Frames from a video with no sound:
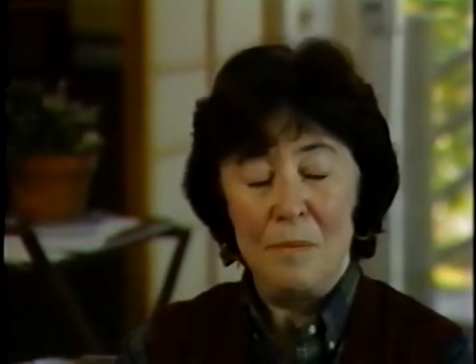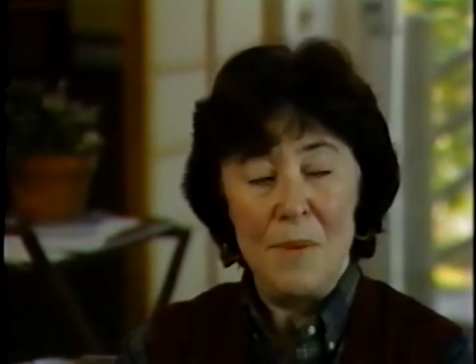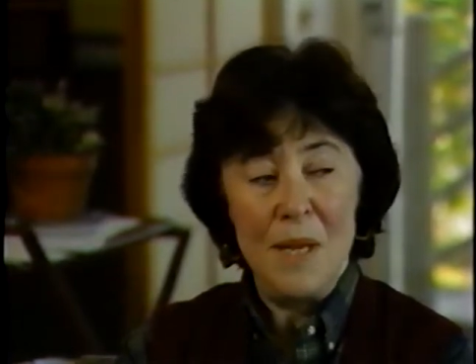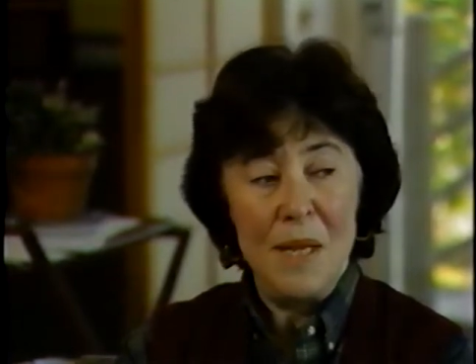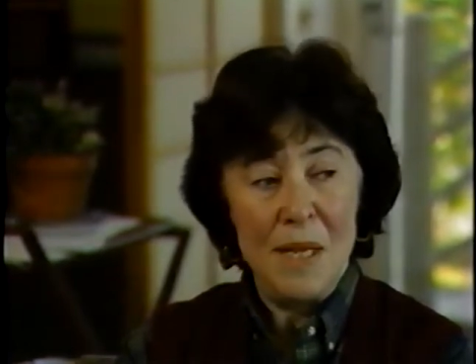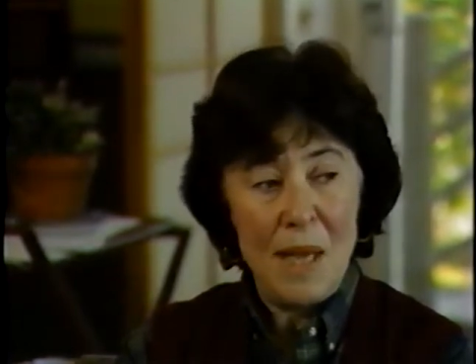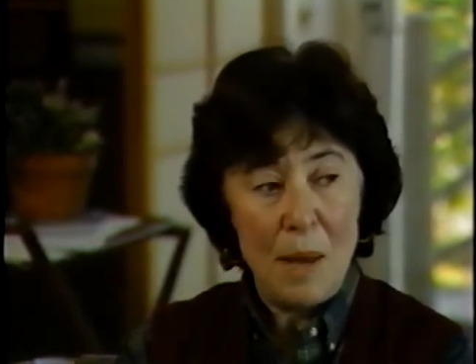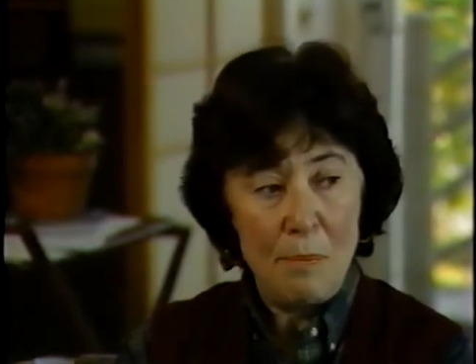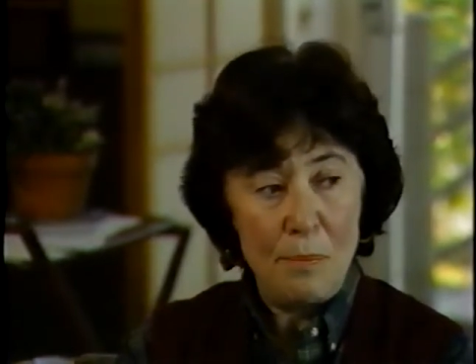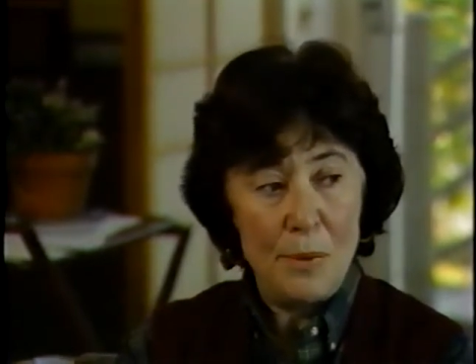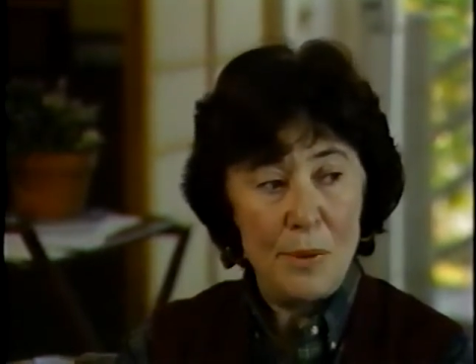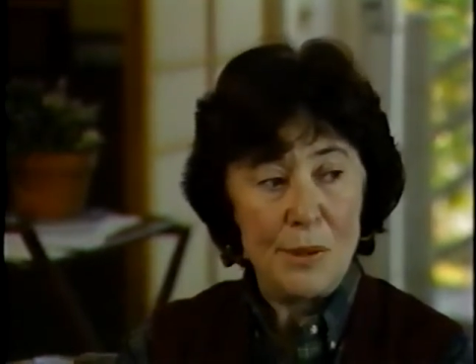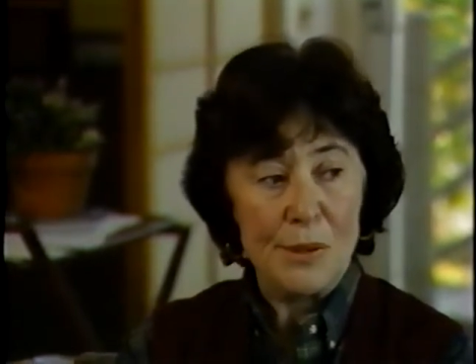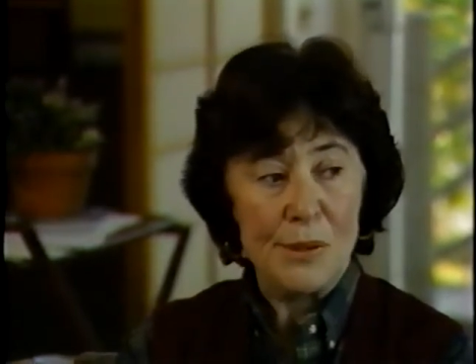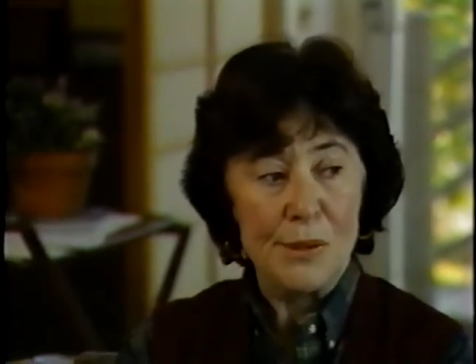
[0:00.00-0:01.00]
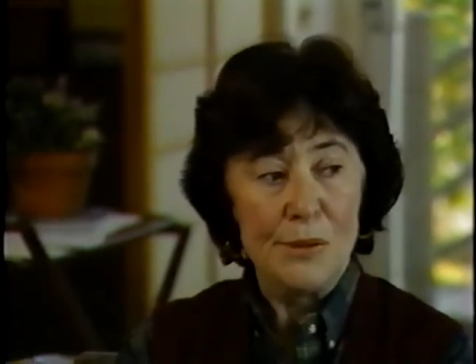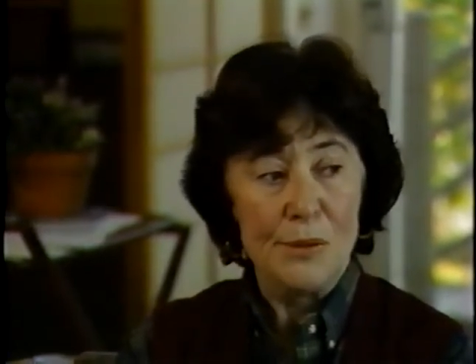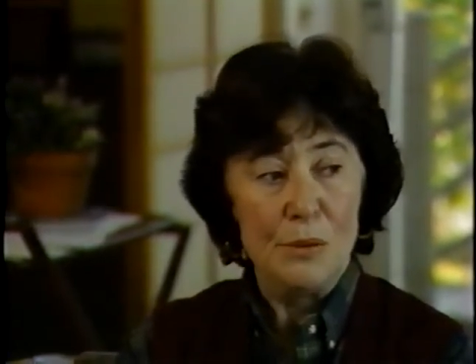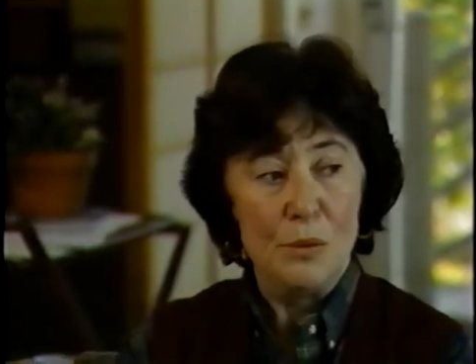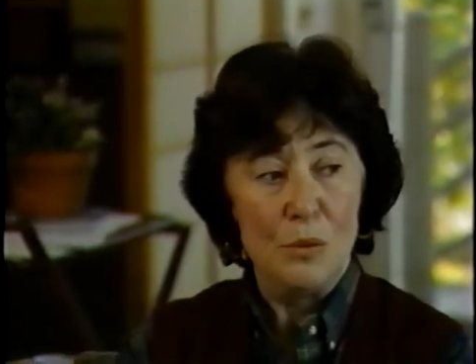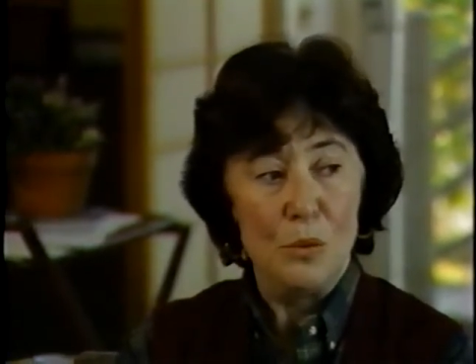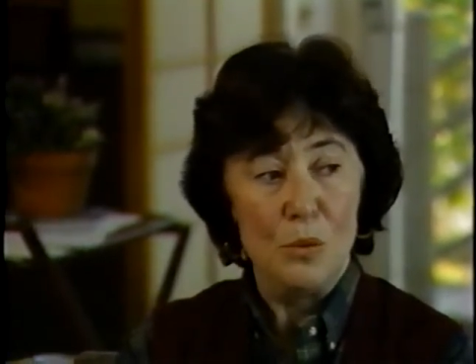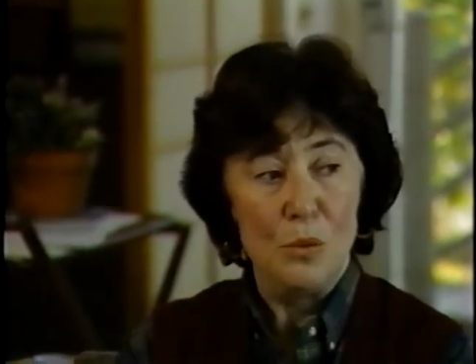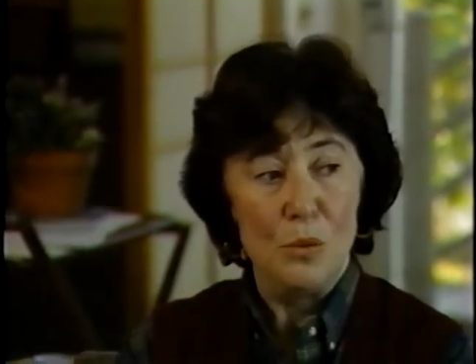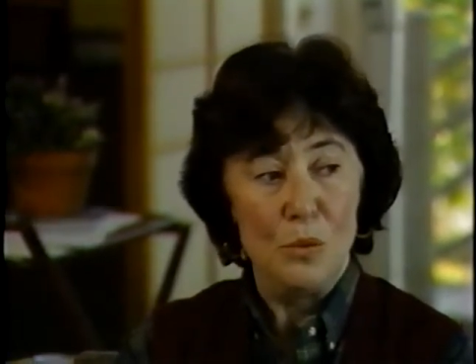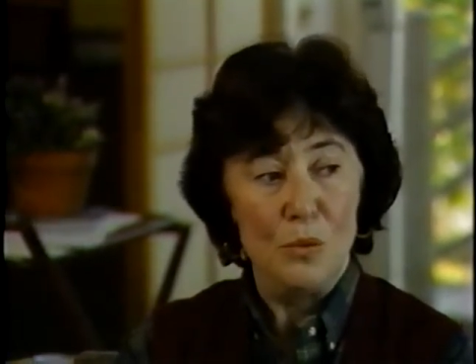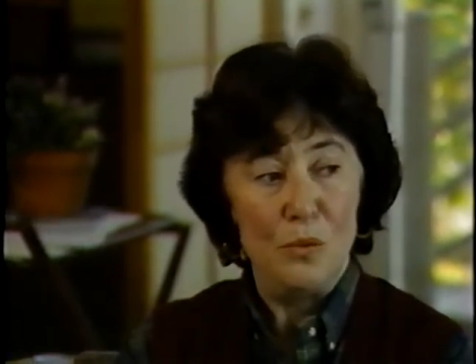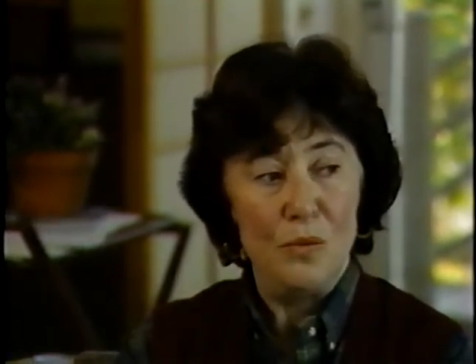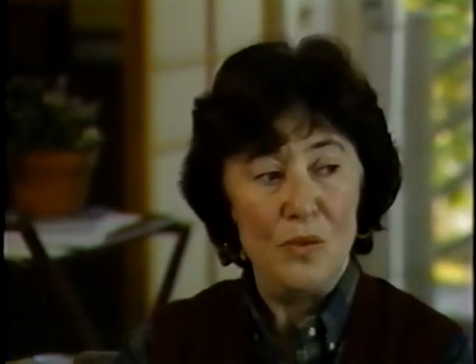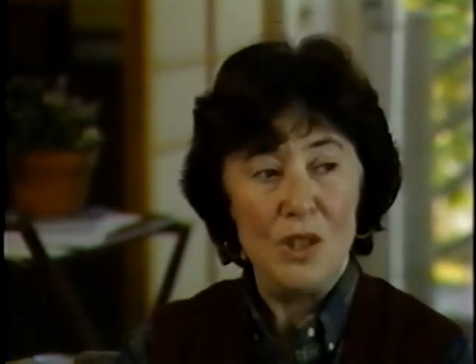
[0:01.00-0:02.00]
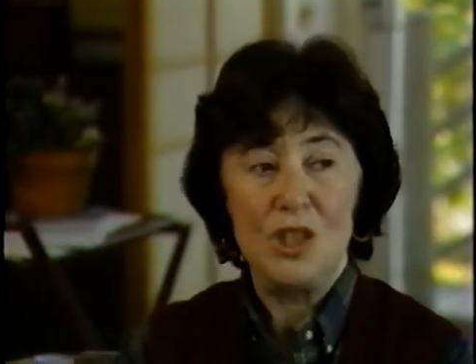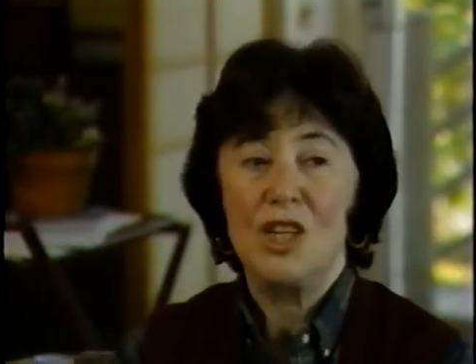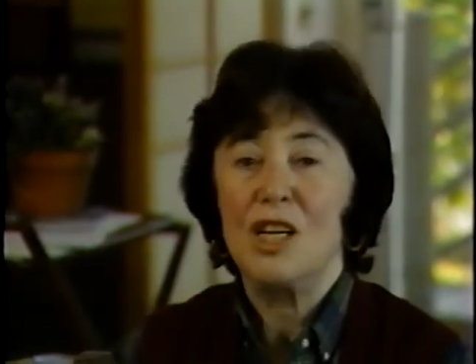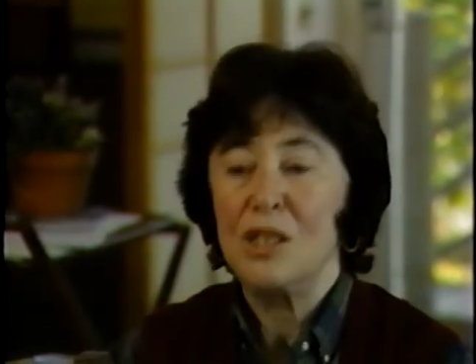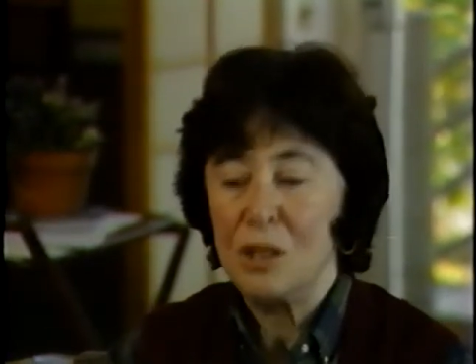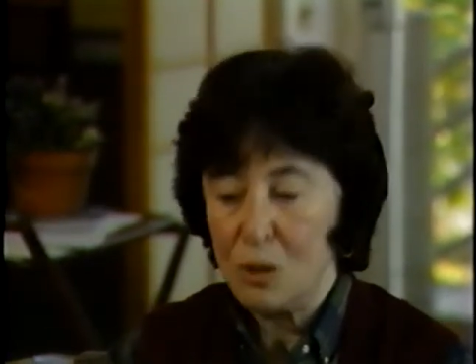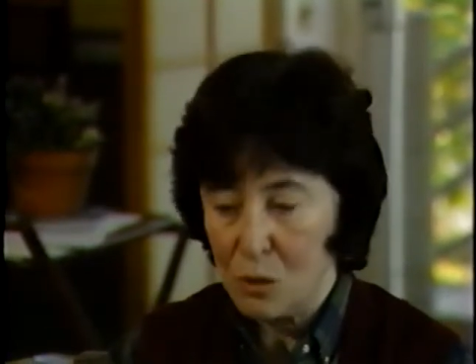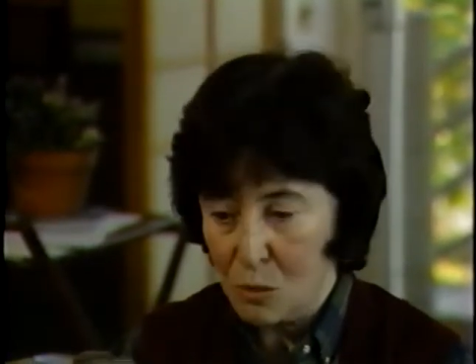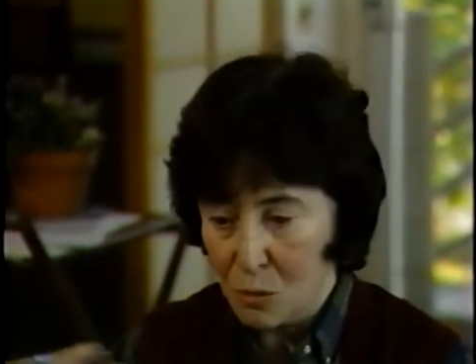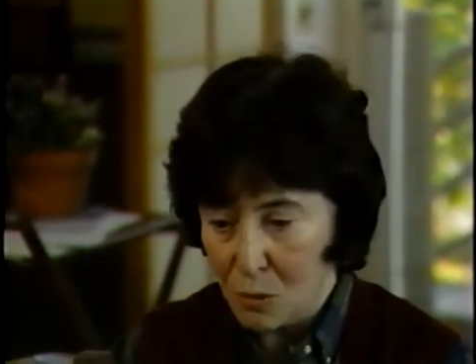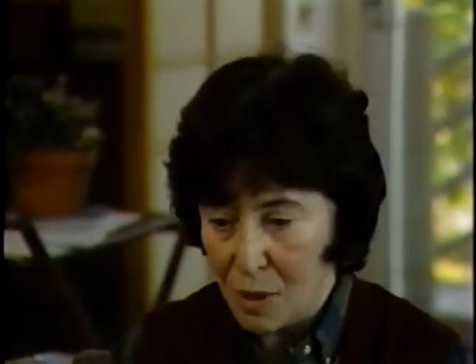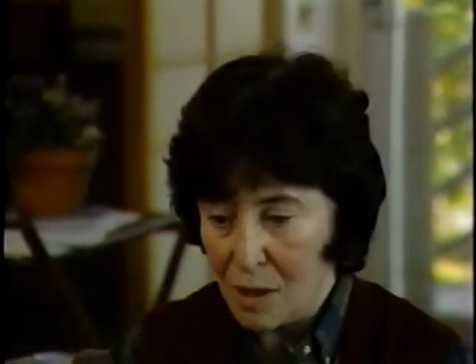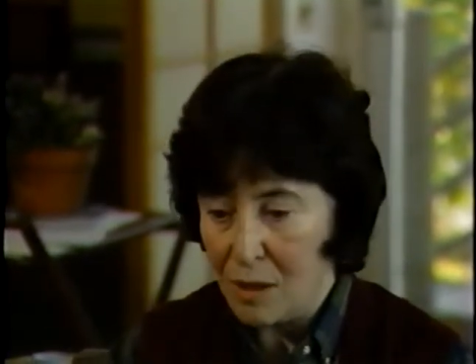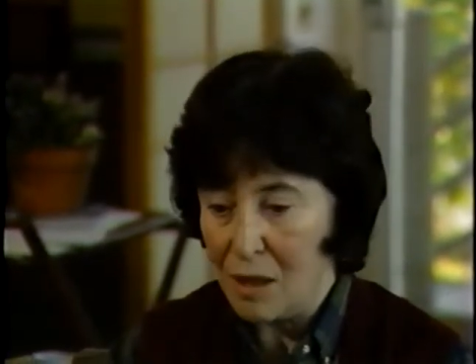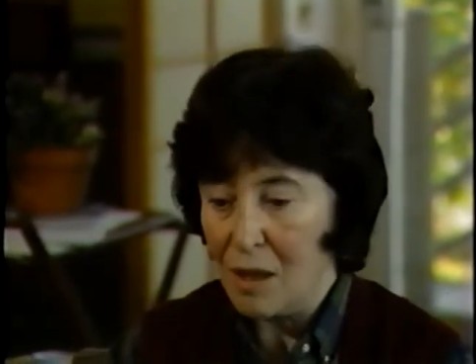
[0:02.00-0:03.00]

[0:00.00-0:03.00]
being a person who wishes to